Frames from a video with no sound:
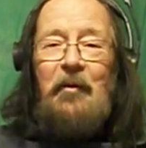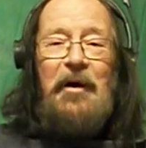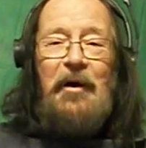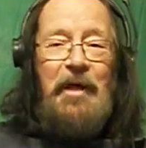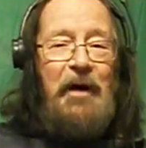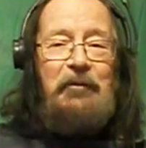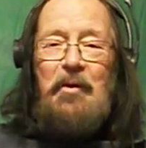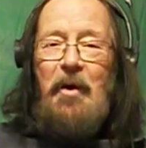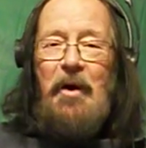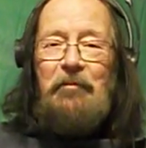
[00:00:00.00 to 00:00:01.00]
We all love
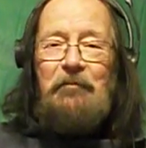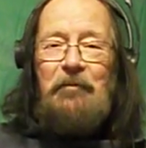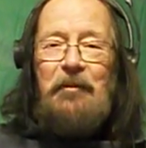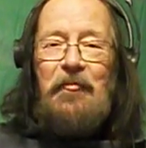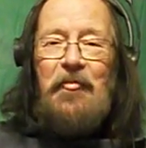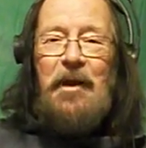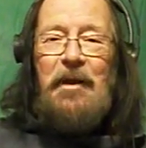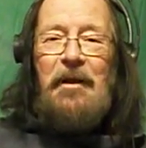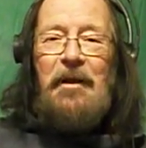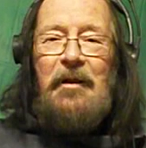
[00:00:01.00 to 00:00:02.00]
you all.
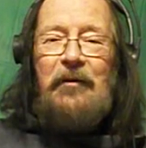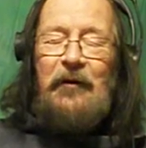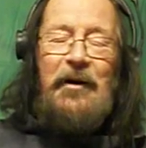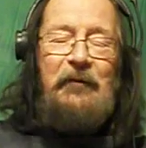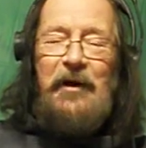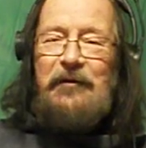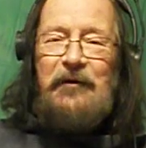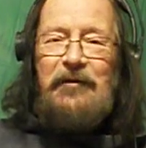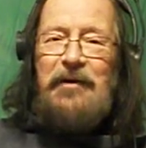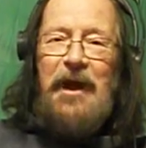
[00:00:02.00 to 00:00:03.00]
So anyways,
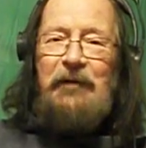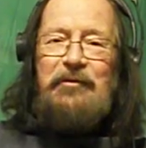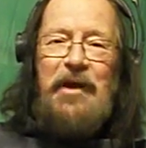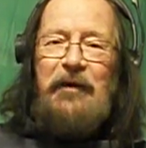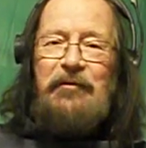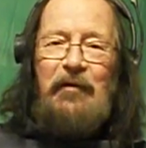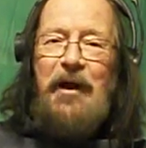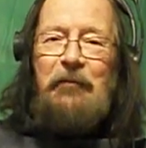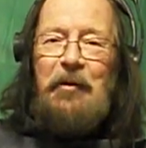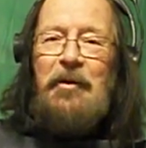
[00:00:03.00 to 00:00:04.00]
this is Cap Jack
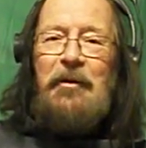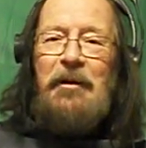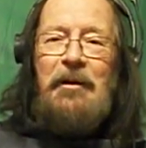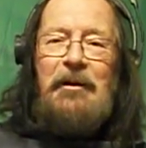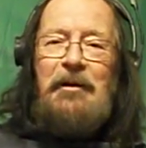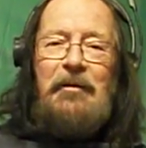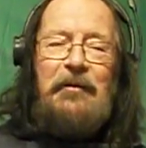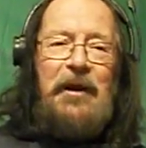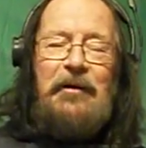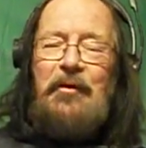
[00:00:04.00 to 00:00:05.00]
Scrapper.
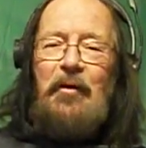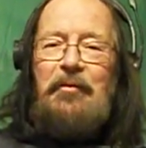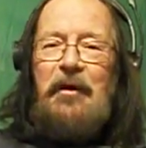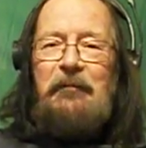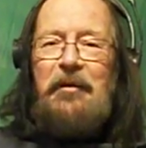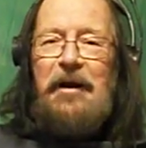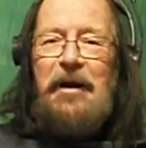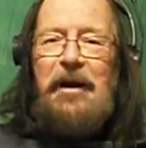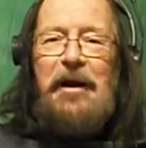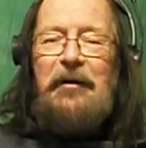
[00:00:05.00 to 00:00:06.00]
I think I told you everything
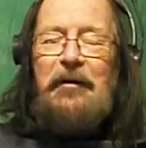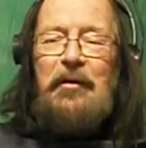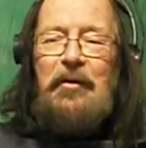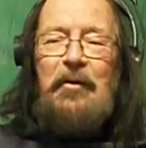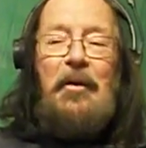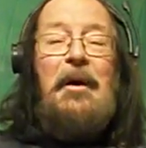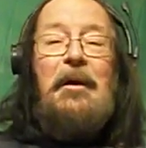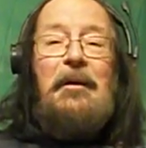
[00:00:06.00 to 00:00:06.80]
I needed to do.